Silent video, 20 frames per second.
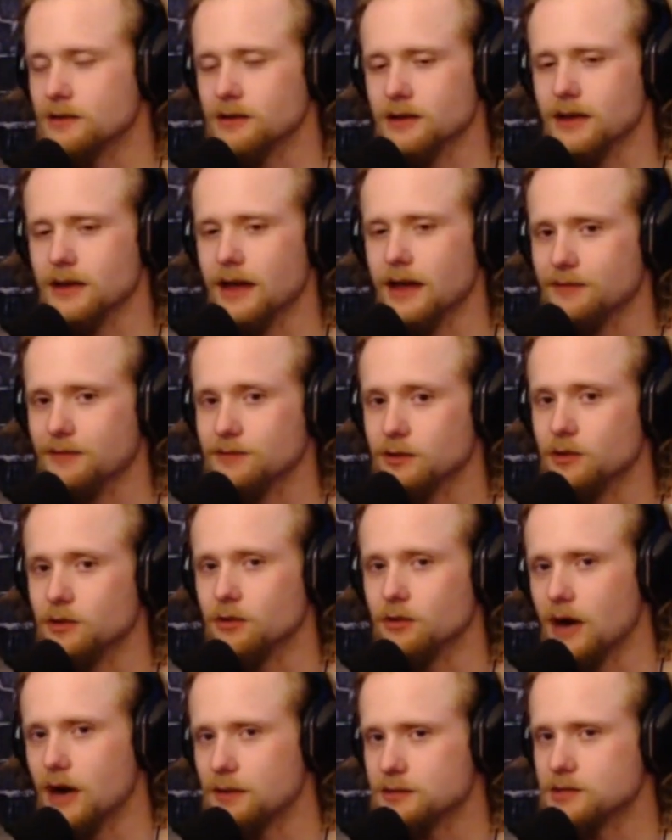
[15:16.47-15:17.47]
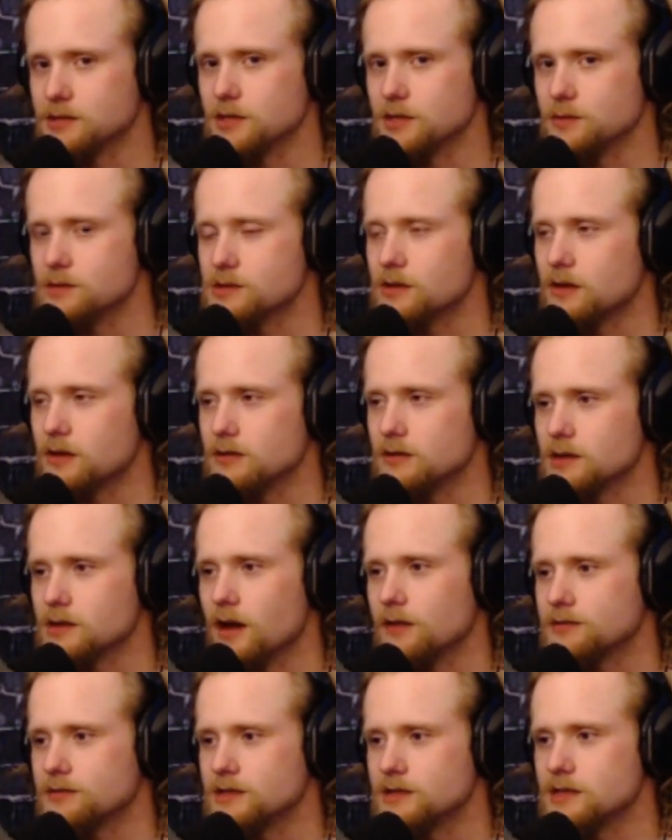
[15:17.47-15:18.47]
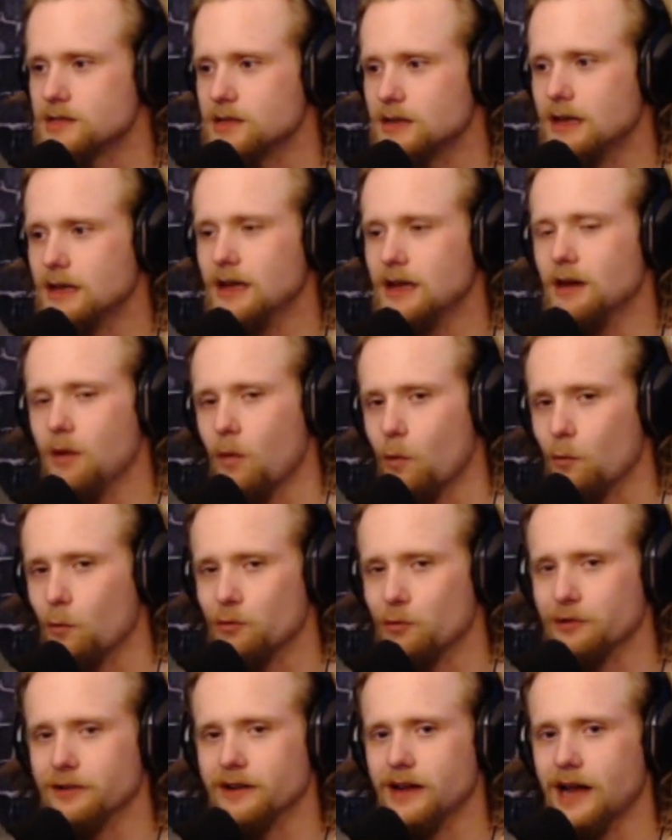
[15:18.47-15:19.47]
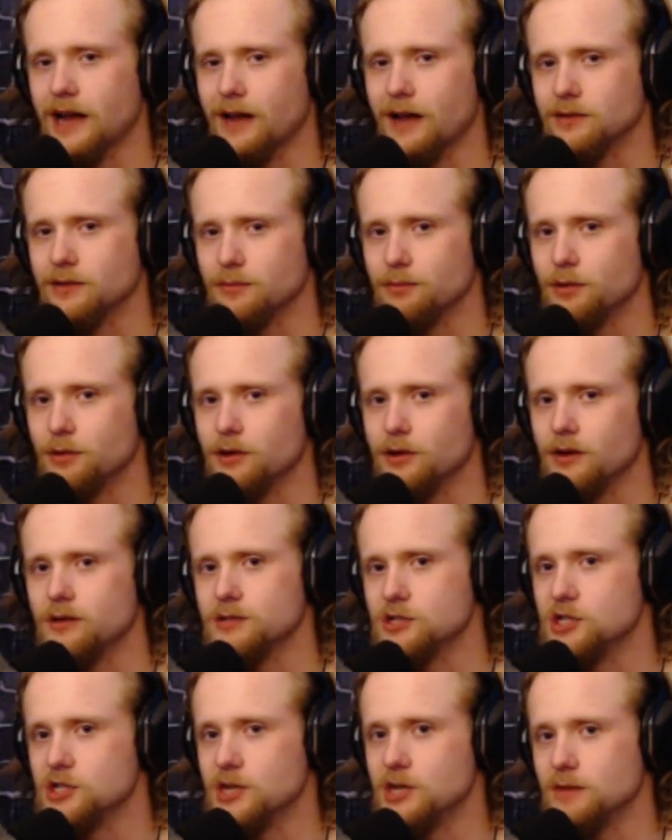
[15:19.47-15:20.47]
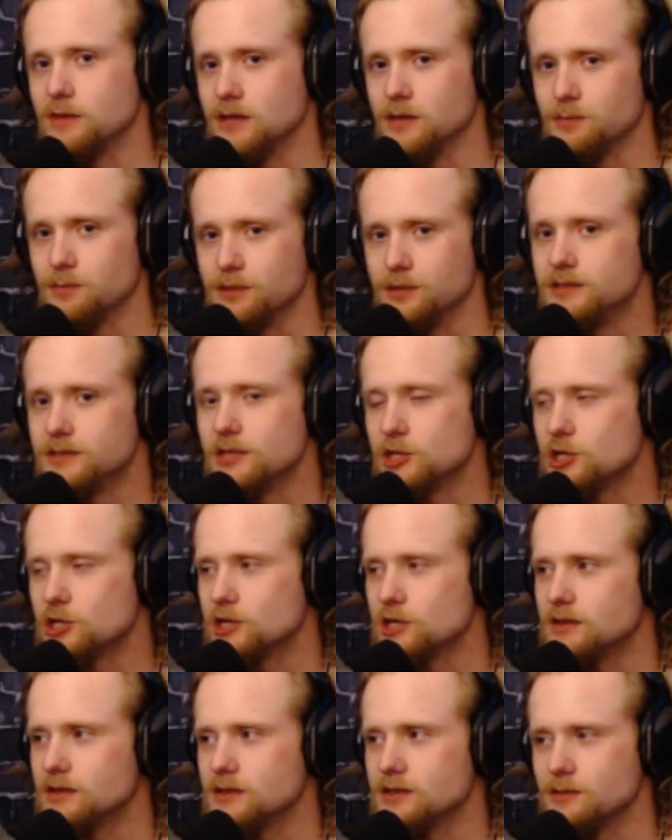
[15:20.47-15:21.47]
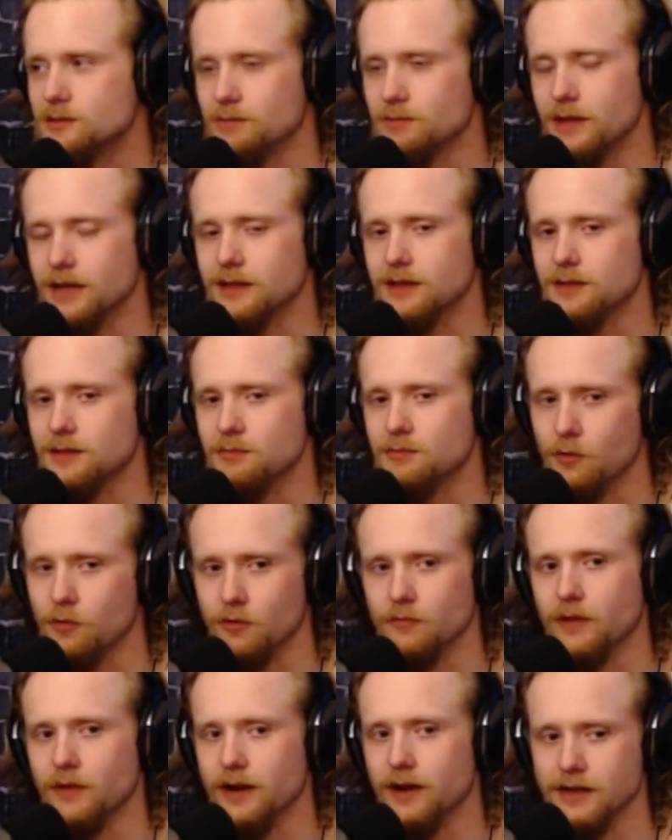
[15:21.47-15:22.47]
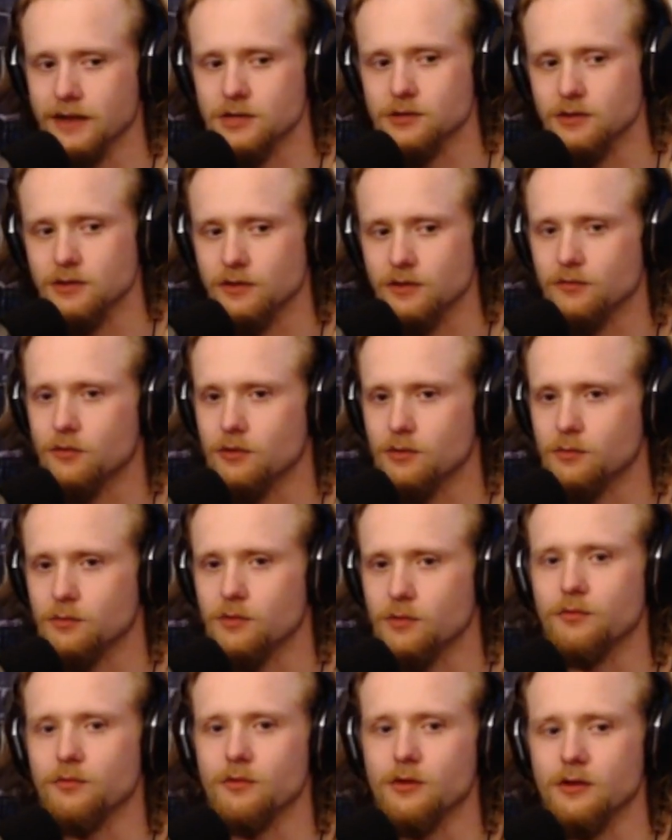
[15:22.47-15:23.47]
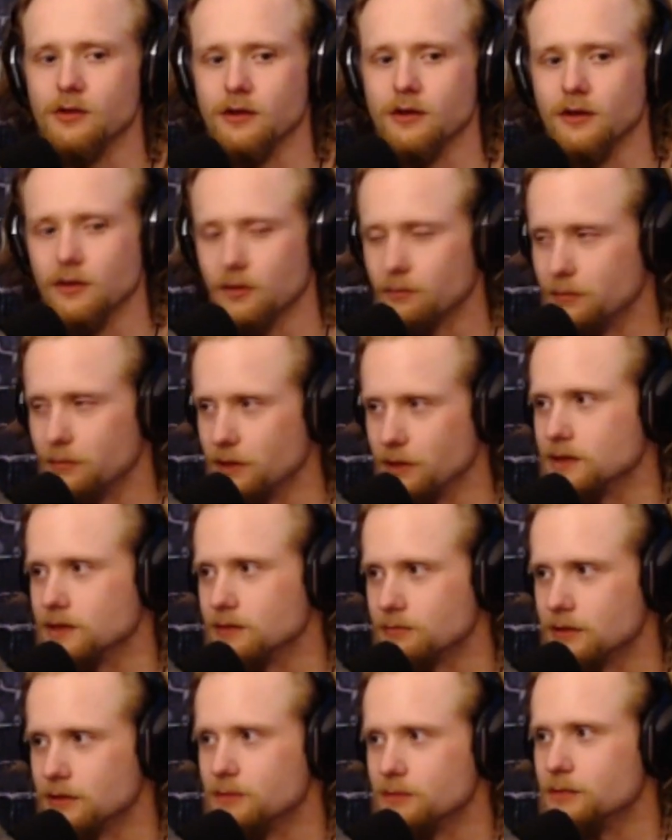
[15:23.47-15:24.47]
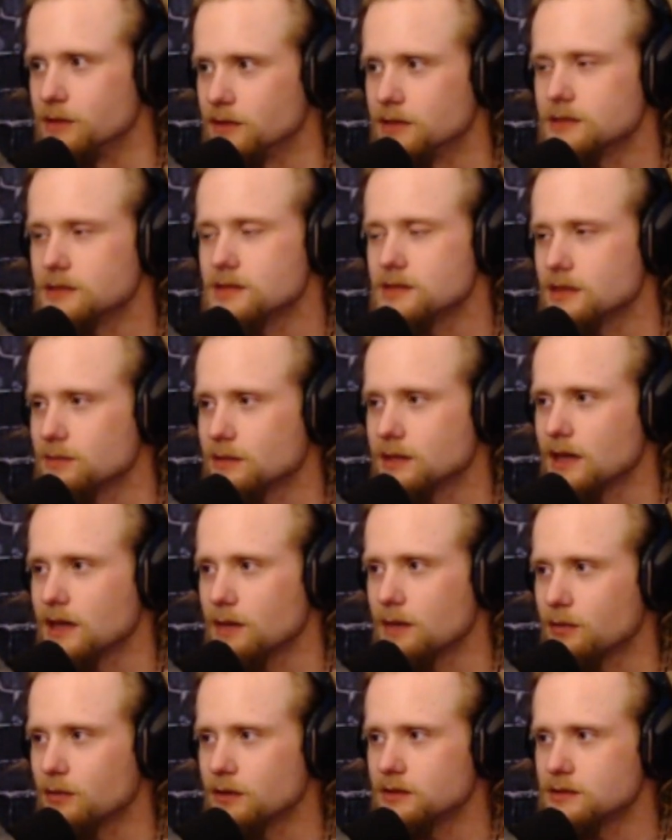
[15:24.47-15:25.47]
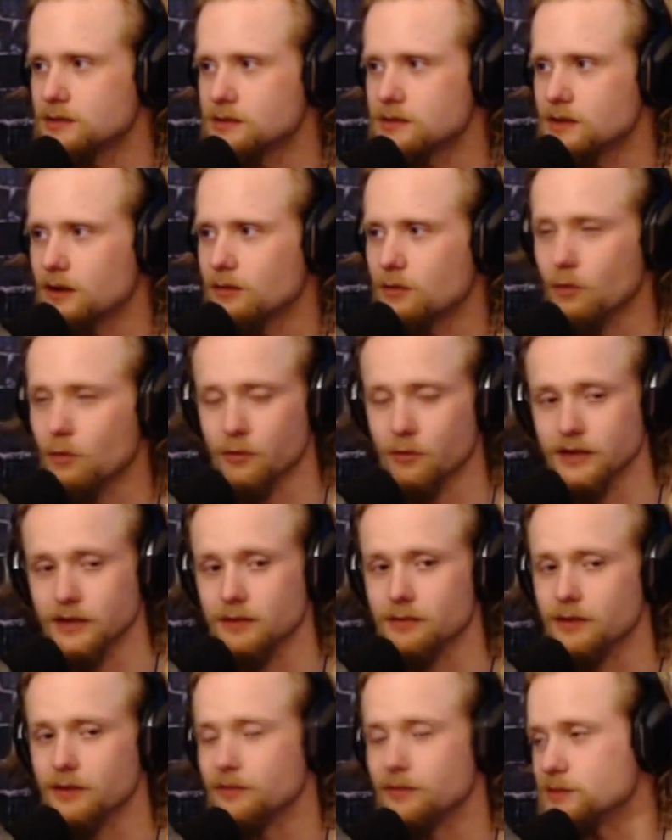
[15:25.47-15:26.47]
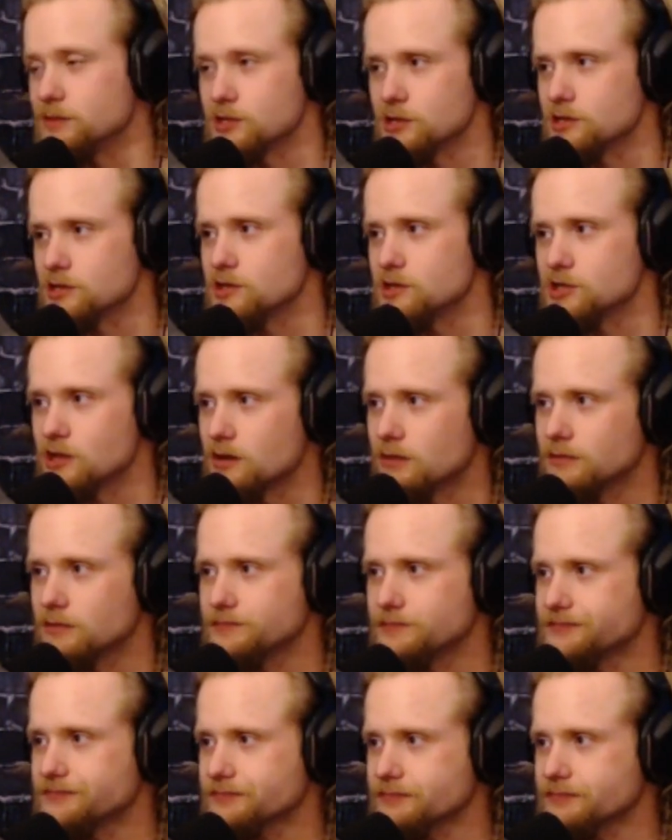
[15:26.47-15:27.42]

either going to have to go grab a superstar in this offseason, or they're going to have to put Jimmy in a position to make them more financially affordable for rebuilding the team at that point. So, or get rid of him just in general.